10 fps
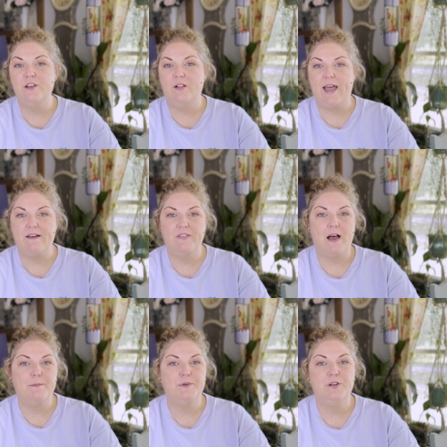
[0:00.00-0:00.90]
you'll have the
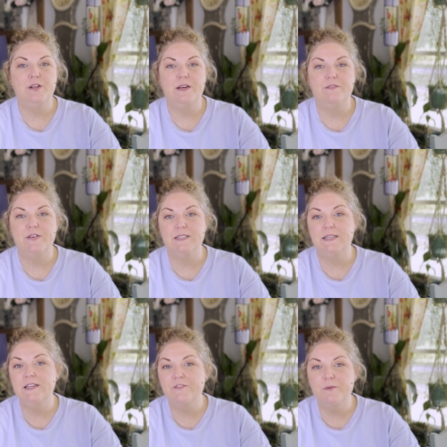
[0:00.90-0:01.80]
opportunity to visit
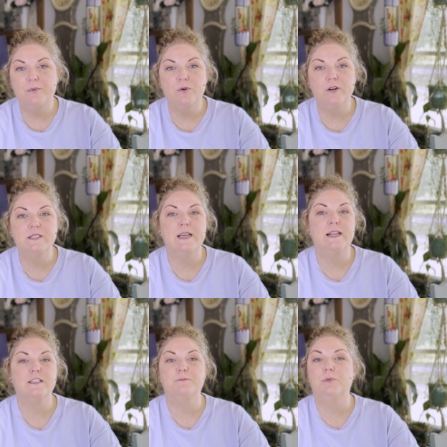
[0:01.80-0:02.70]
different ports and
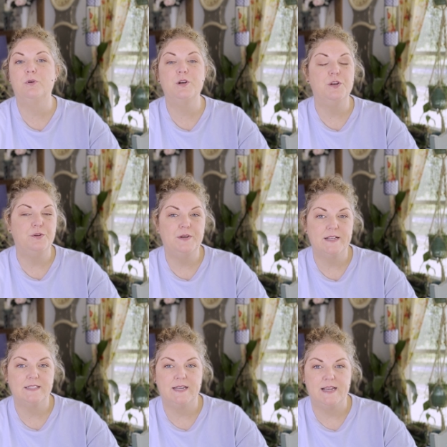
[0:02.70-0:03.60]
explore new
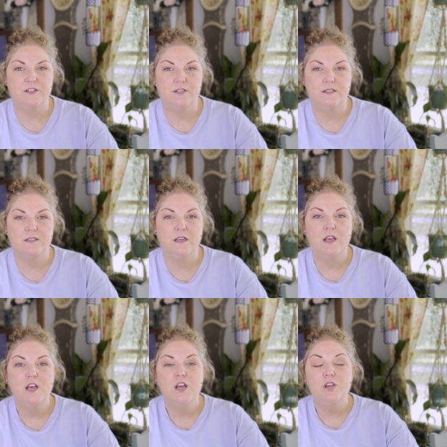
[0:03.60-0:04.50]
destinations.
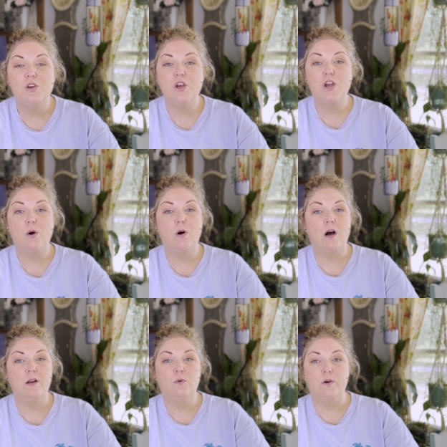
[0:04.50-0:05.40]
You could go
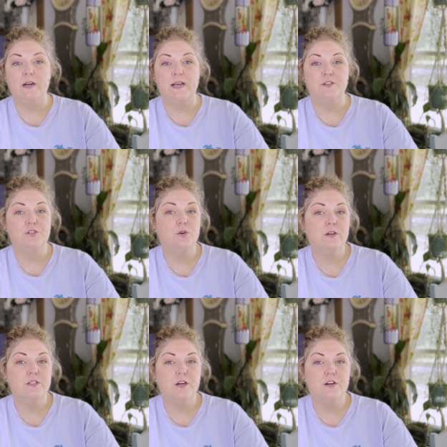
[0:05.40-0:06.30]
on organized shore
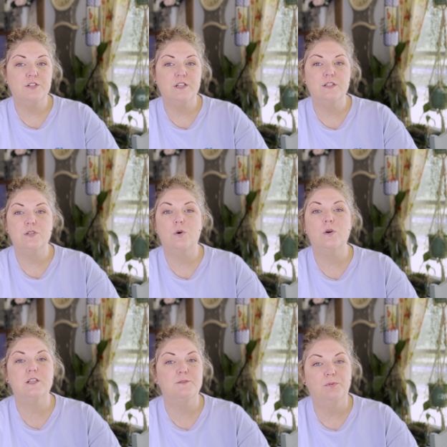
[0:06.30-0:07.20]
excursions or
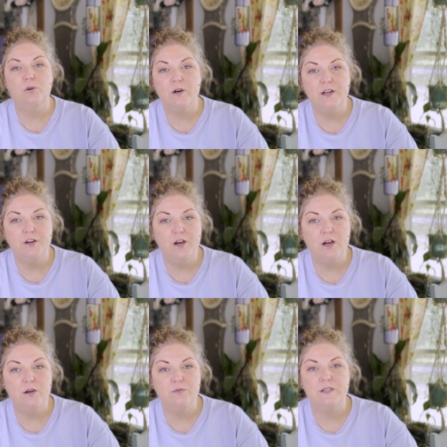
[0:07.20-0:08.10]
explore on your
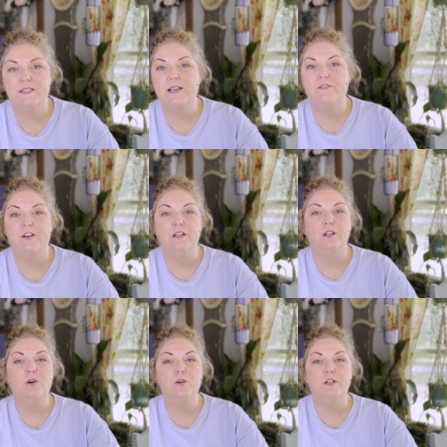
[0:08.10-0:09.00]
own, discovering
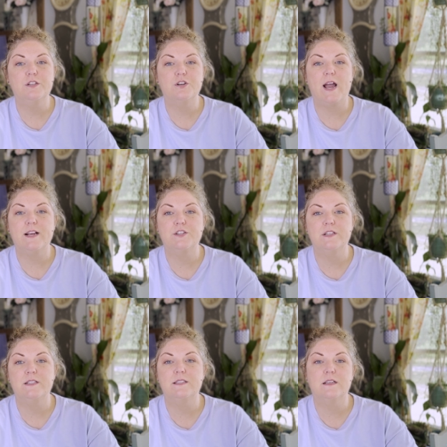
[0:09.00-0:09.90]
local
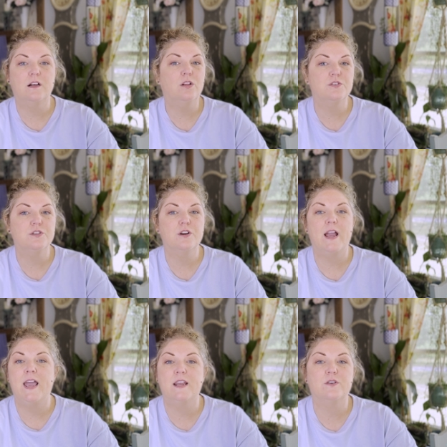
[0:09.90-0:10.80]
attractions, culture,
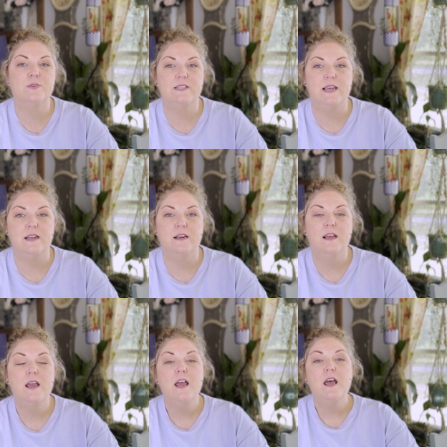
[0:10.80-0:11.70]
and cuisine.
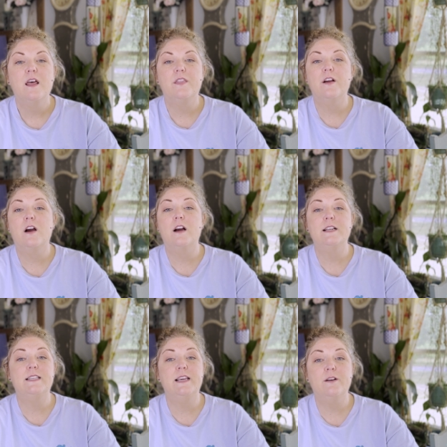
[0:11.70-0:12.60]
There are
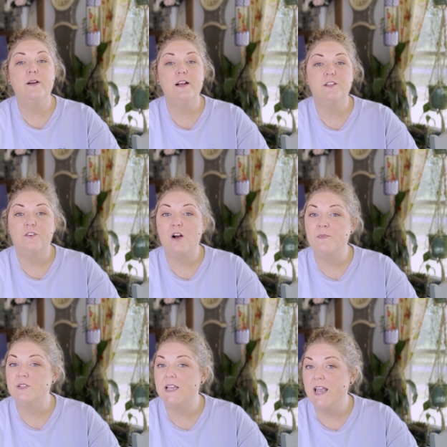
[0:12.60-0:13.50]
itineraries for
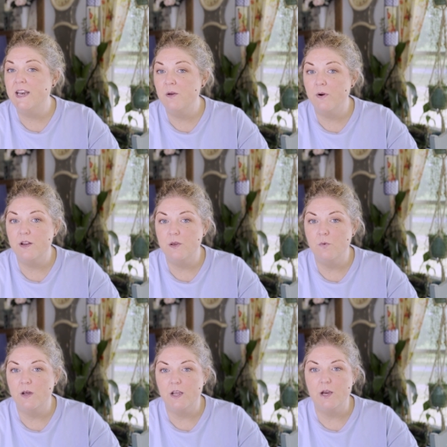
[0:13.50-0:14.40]
almost anywhere you
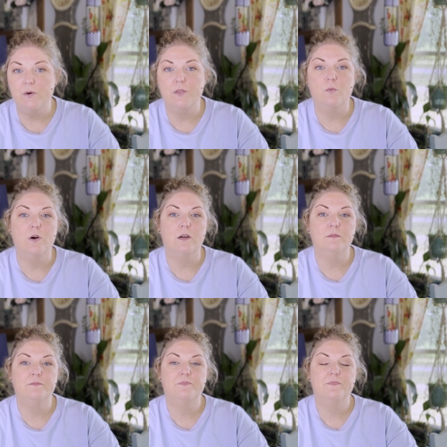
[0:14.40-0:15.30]
want to go in the world.